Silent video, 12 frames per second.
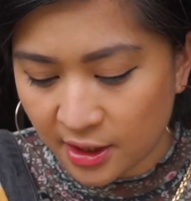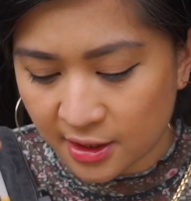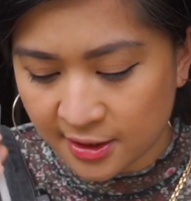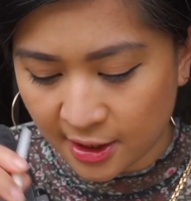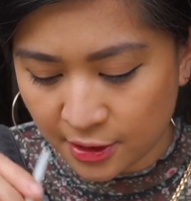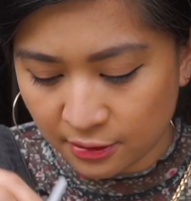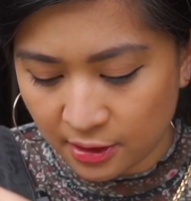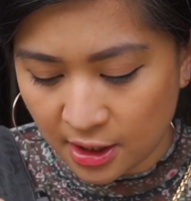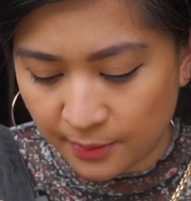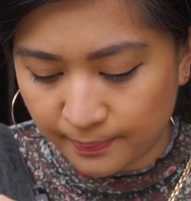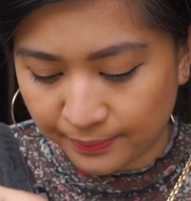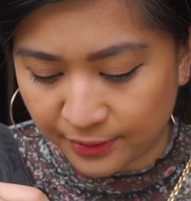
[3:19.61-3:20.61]
It's actually
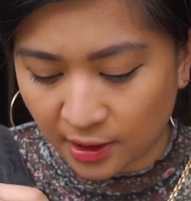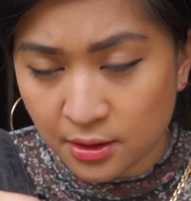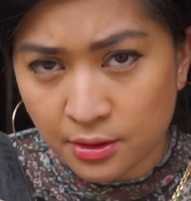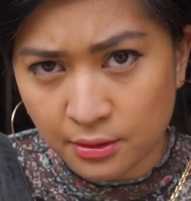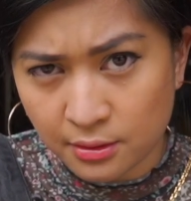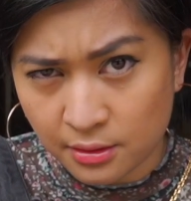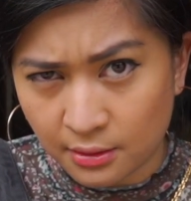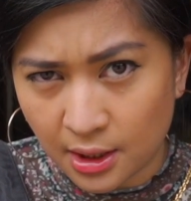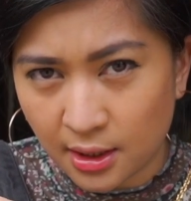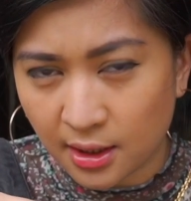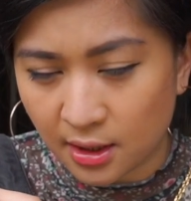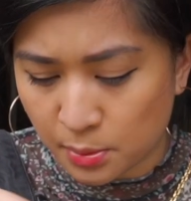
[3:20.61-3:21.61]
not too sweet
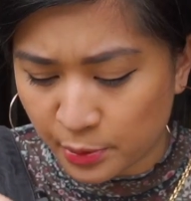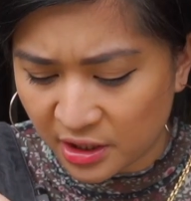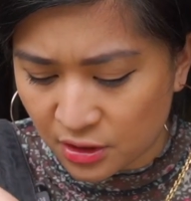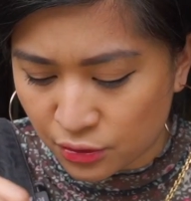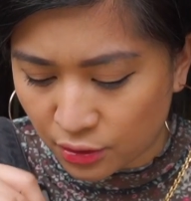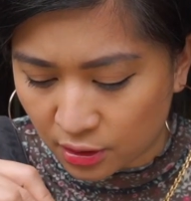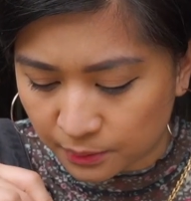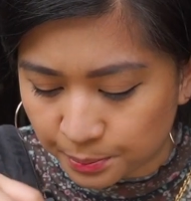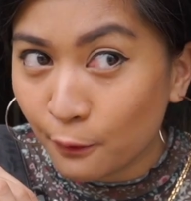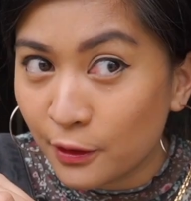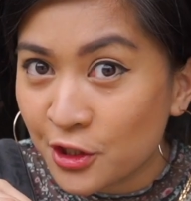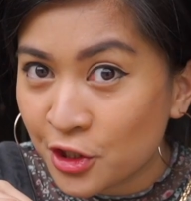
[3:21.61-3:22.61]
and it's pretty strong,
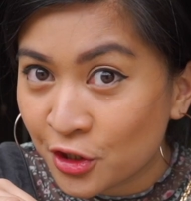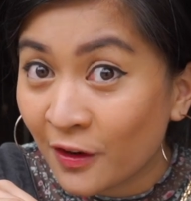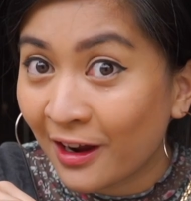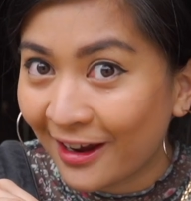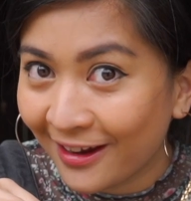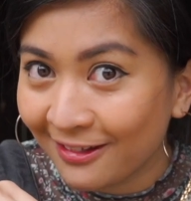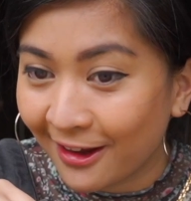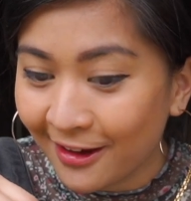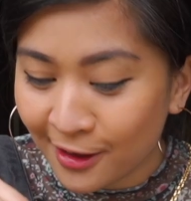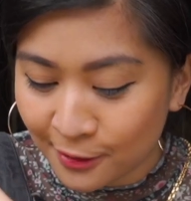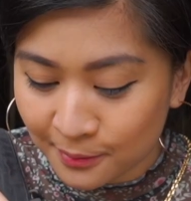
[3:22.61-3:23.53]
which I like.